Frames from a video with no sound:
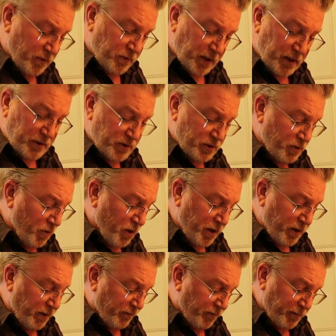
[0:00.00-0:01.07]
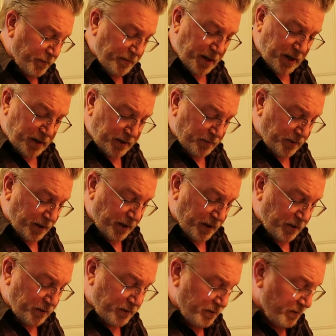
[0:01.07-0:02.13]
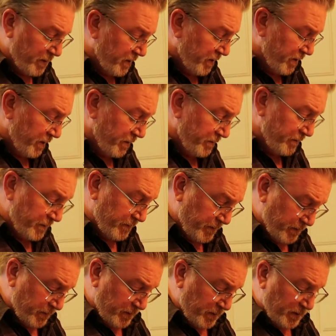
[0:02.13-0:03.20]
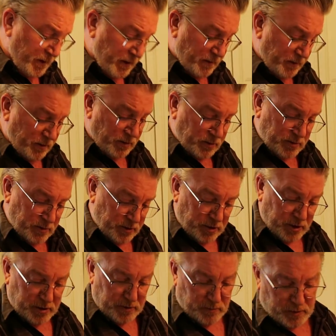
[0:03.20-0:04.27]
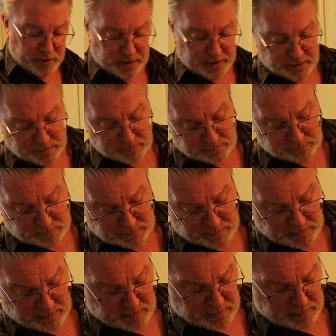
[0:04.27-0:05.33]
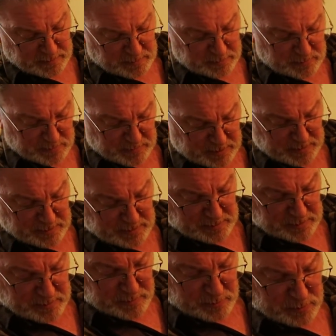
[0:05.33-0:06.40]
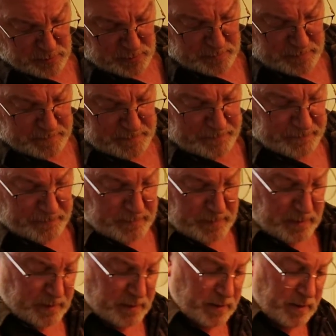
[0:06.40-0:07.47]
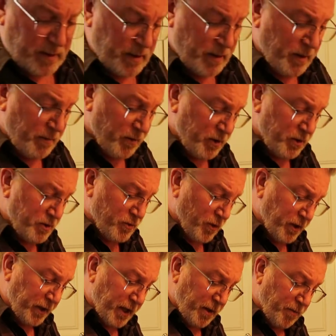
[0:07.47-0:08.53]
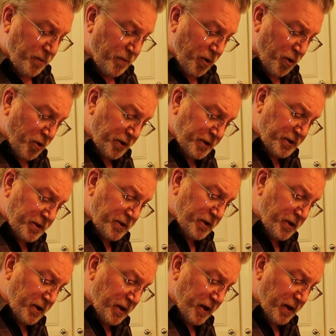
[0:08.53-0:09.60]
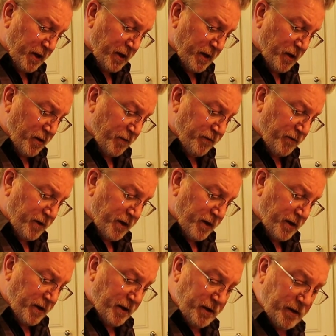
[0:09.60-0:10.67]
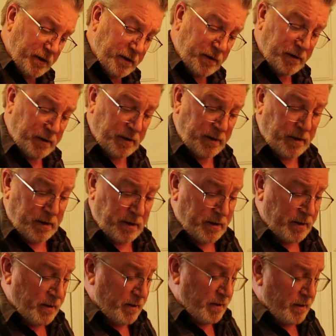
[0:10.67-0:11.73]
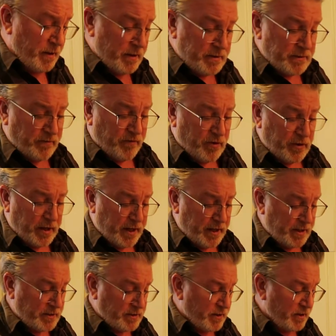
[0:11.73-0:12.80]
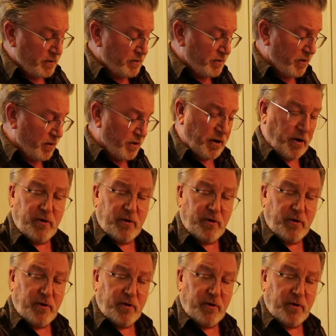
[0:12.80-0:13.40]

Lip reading: I'll just water it from the bottom now. They're good and wet. This one might need a little more. We just want to keep them moist, and hopefully in a few days they'll start